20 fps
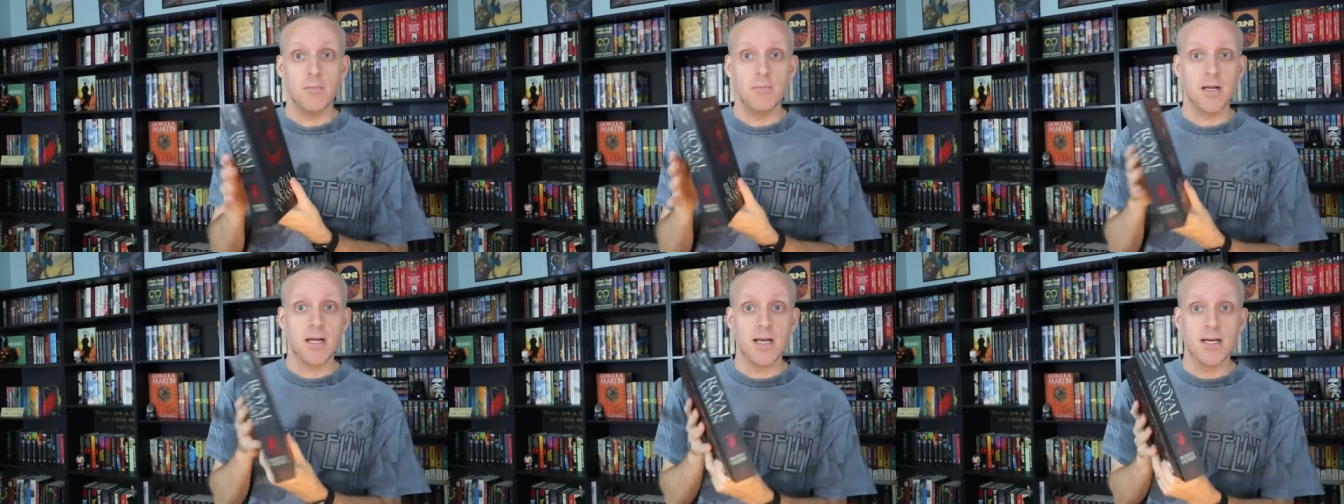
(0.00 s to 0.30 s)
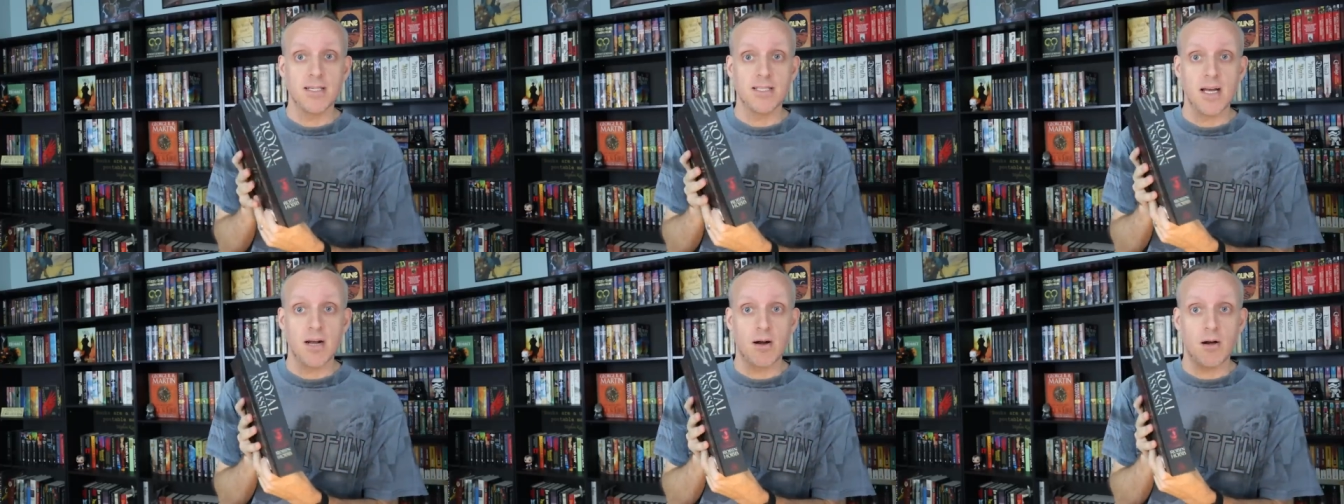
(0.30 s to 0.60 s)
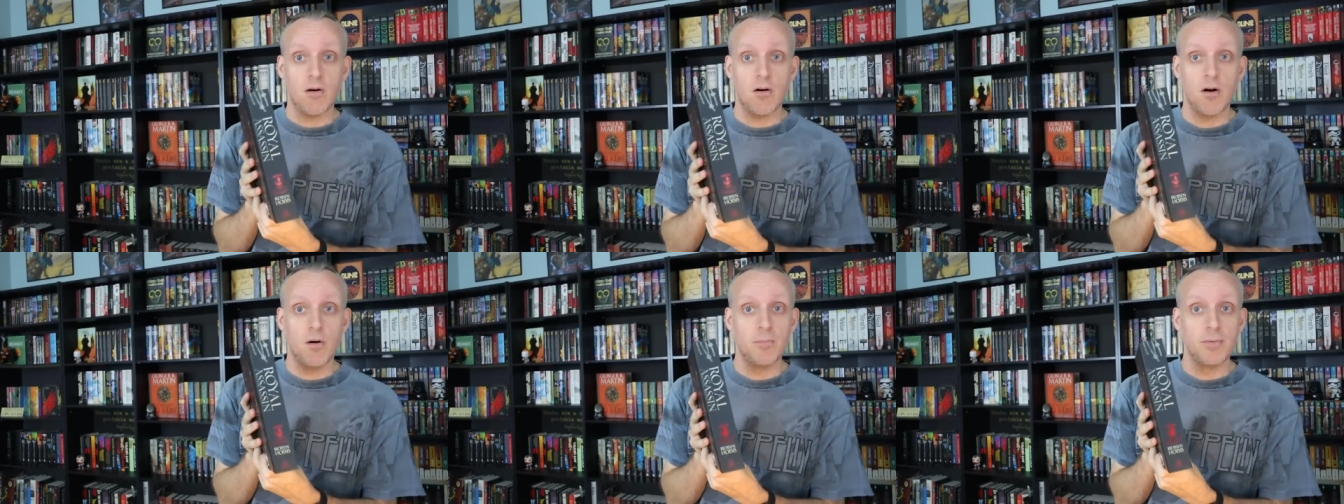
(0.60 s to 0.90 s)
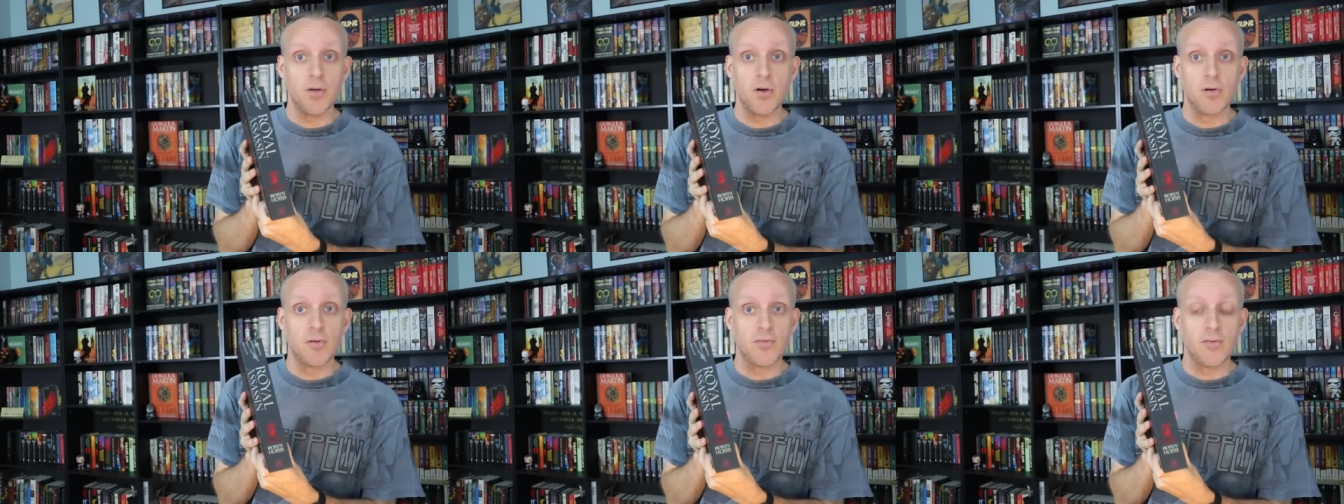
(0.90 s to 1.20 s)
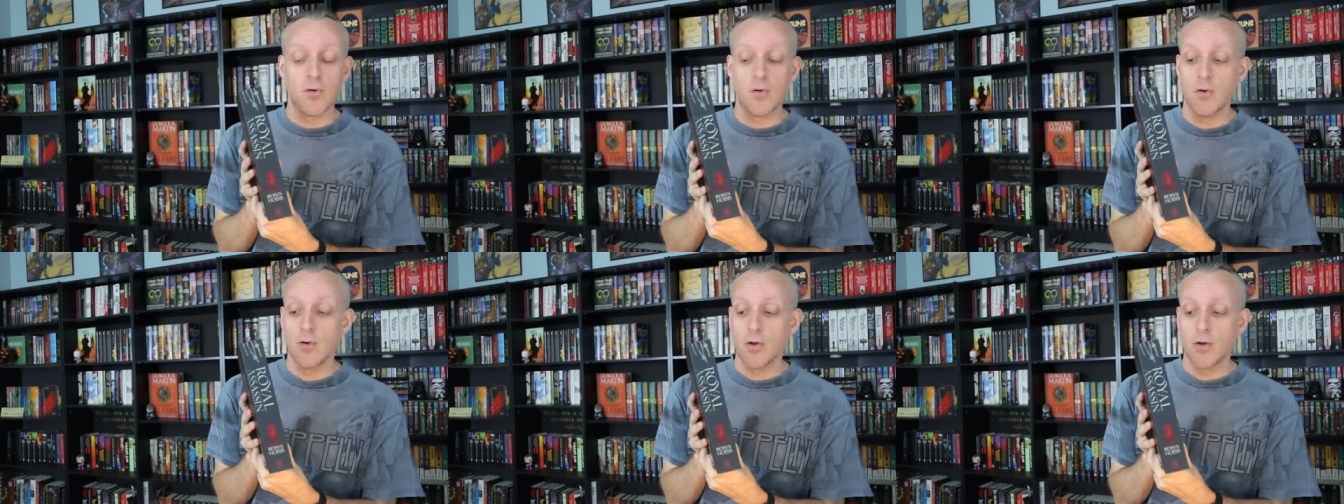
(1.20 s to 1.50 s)
because they're all
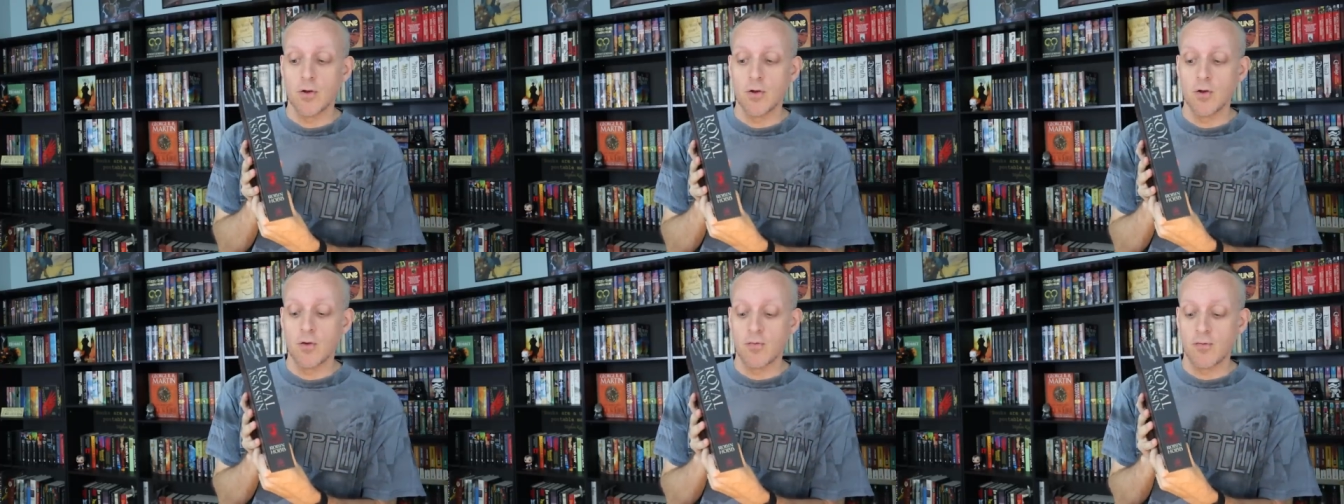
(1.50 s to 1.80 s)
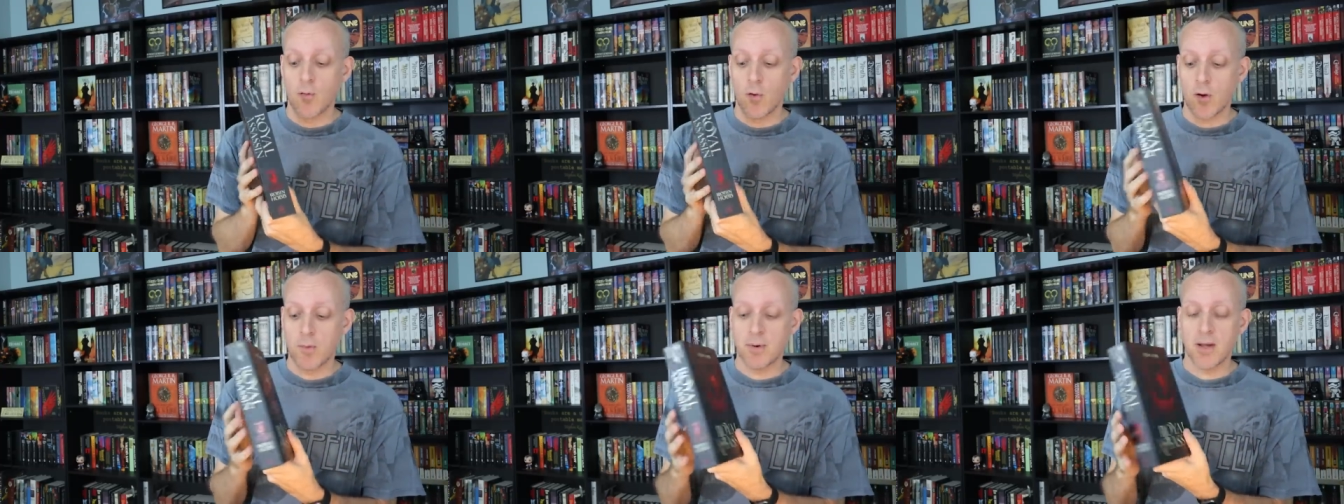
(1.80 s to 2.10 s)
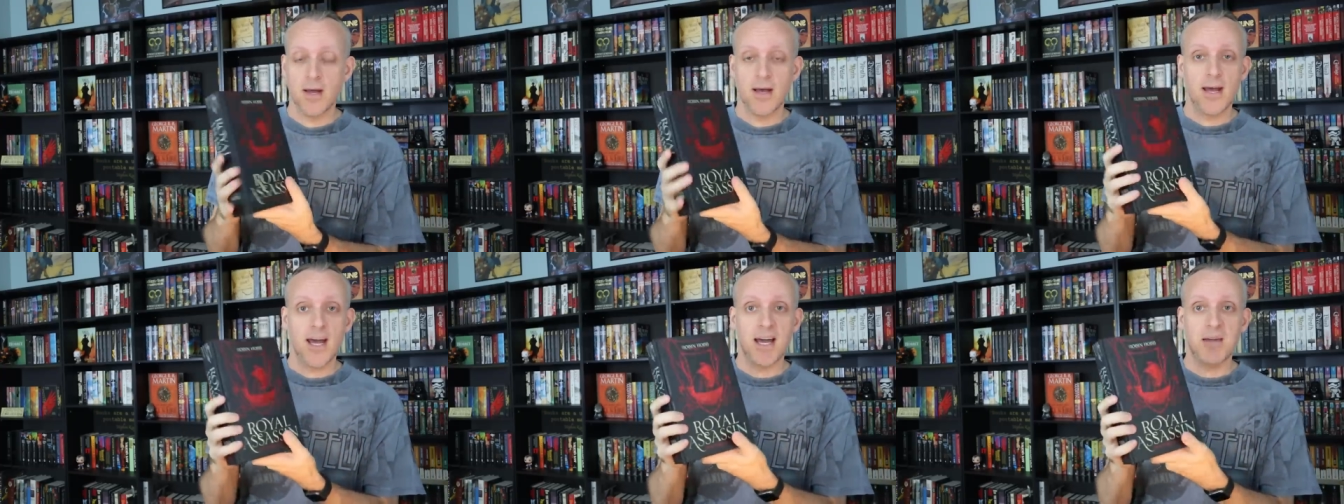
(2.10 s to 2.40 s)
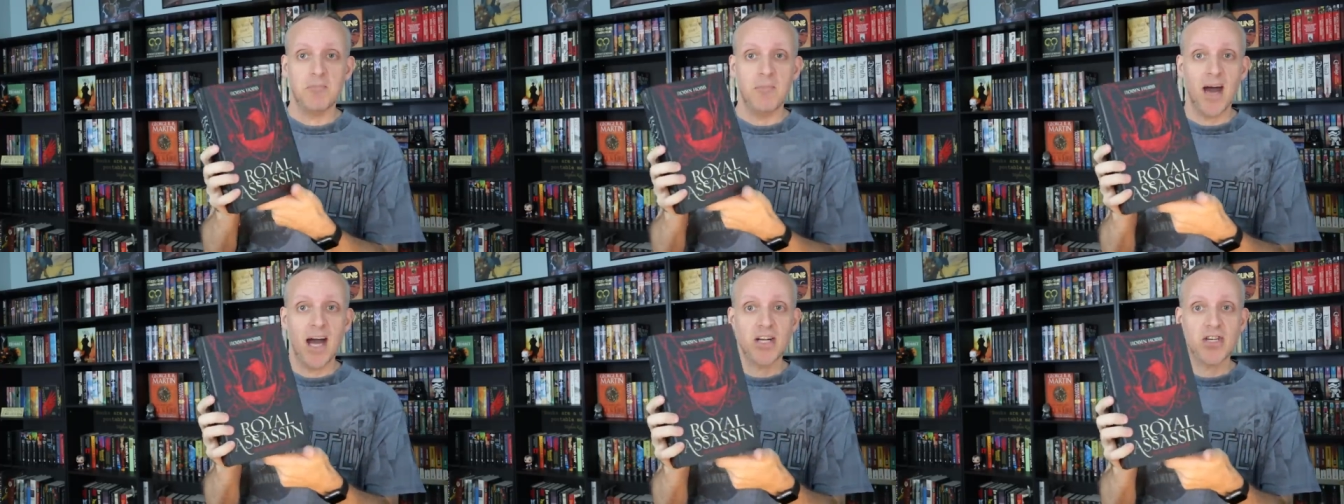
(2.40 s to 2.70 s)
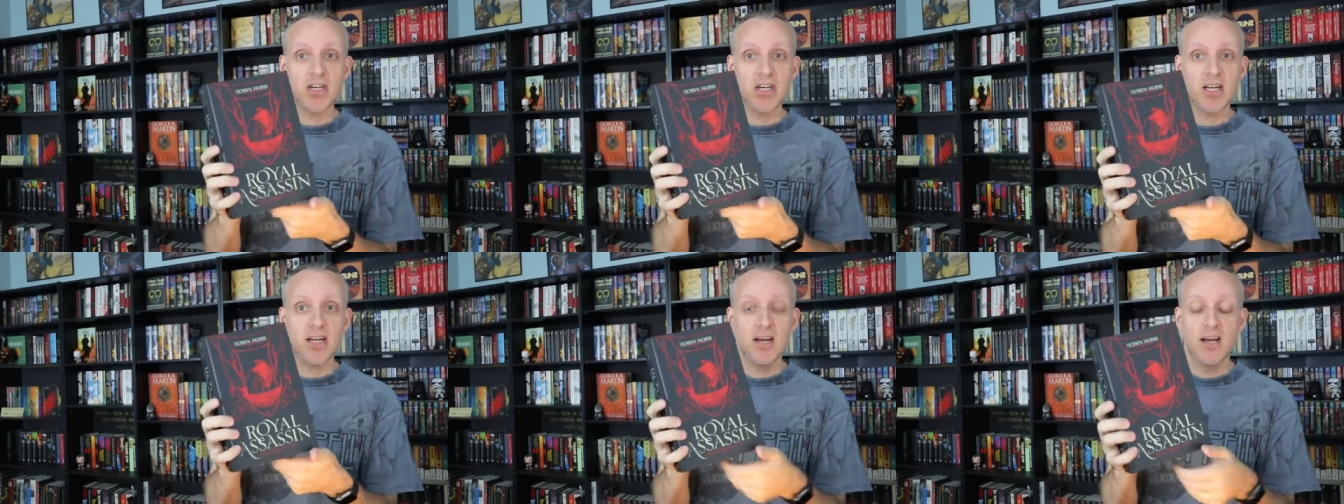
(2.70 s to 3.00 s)
beautiful, uniform, and
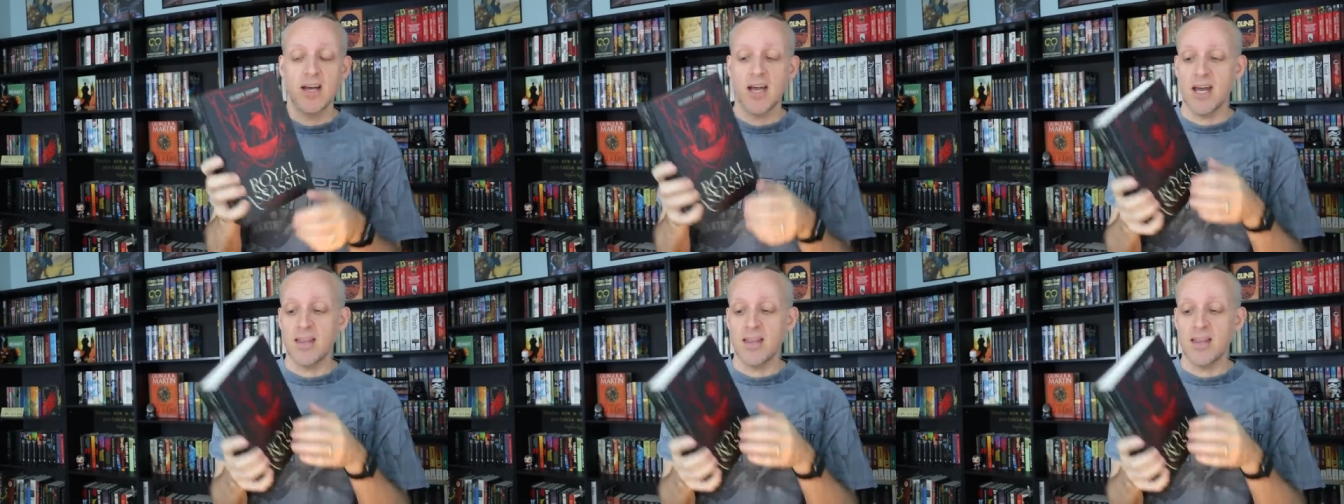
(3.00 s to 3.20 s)
matching.